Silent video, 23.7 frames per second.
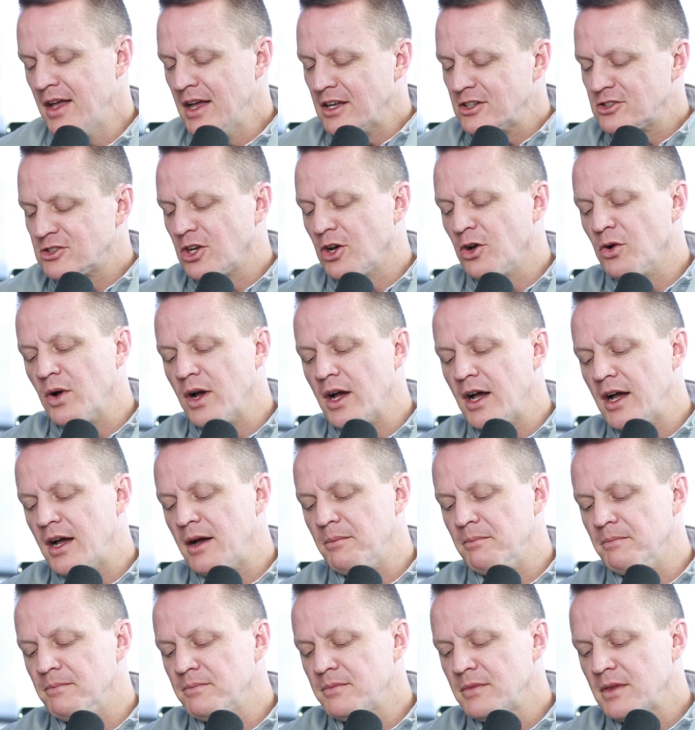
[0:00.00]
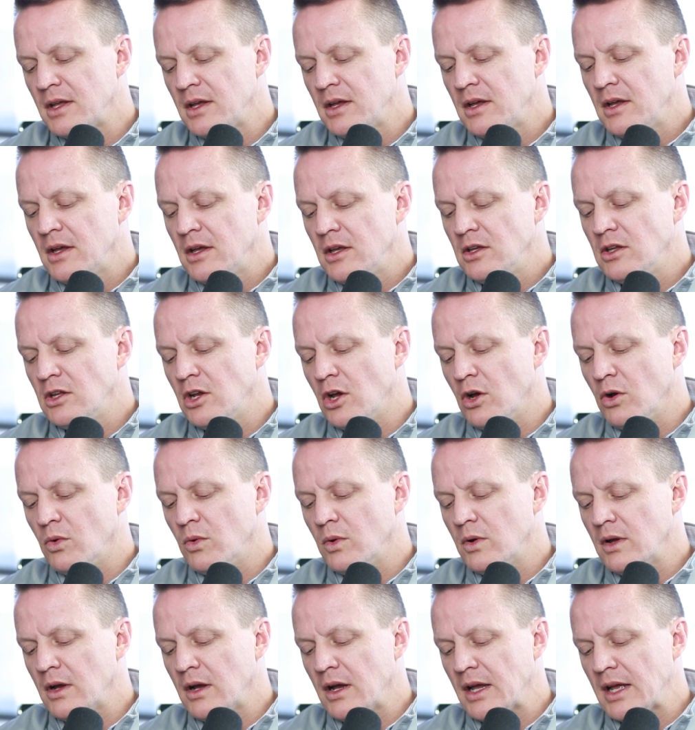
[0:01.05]
So, and
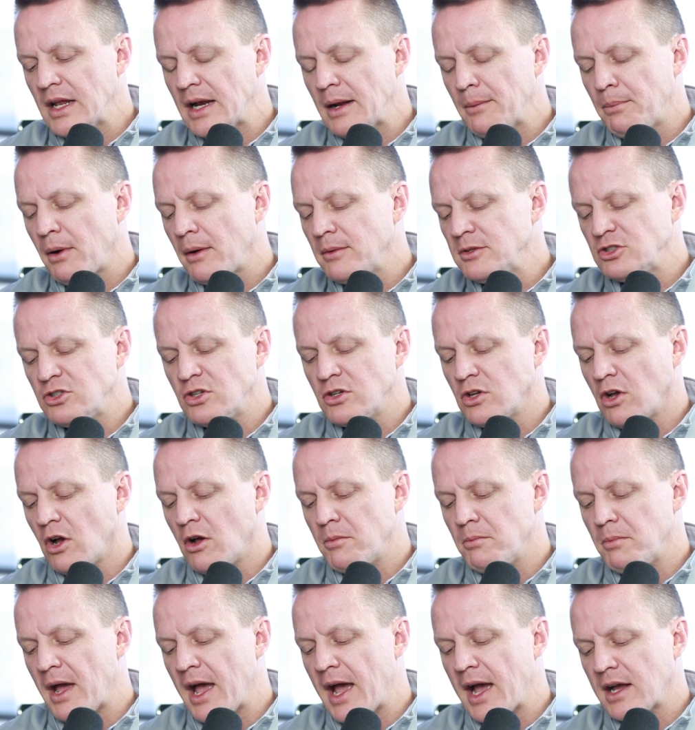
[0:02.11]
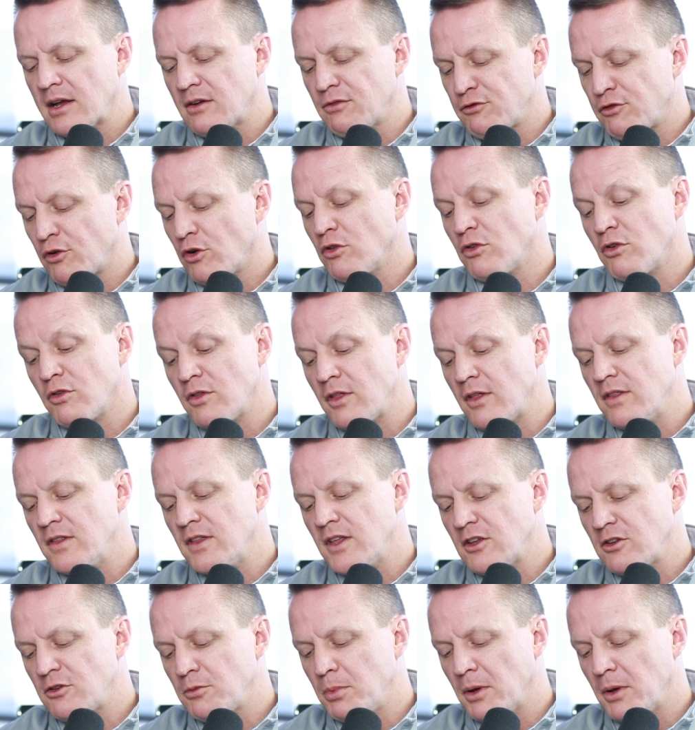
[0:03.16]
I probably should have gone back further than this,